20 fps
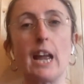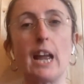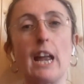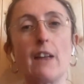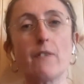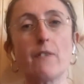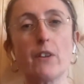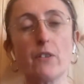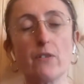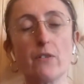
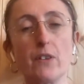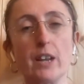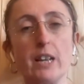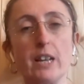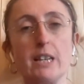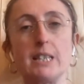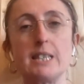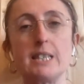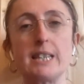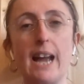if you're
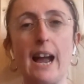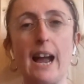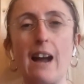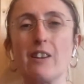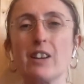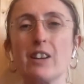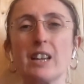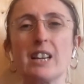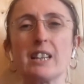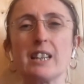feeling
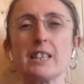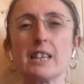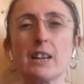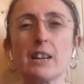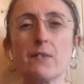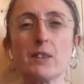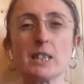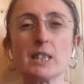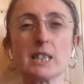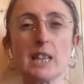down,
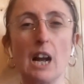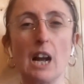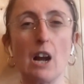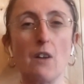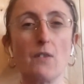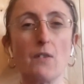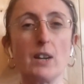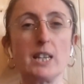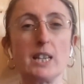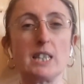give
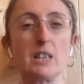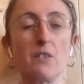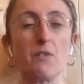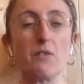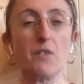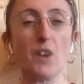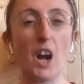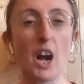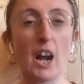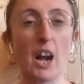yourself at least a
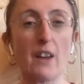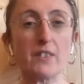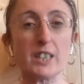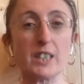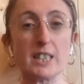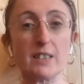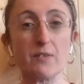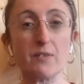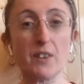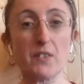5 to
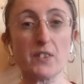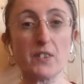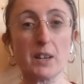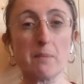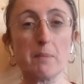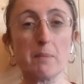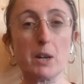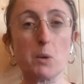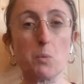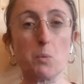
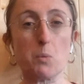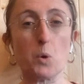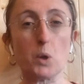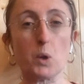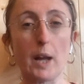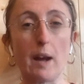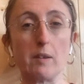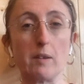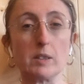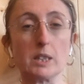15-minute walk
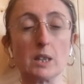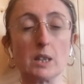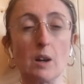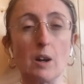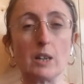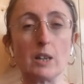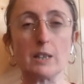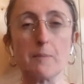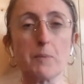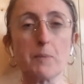outside.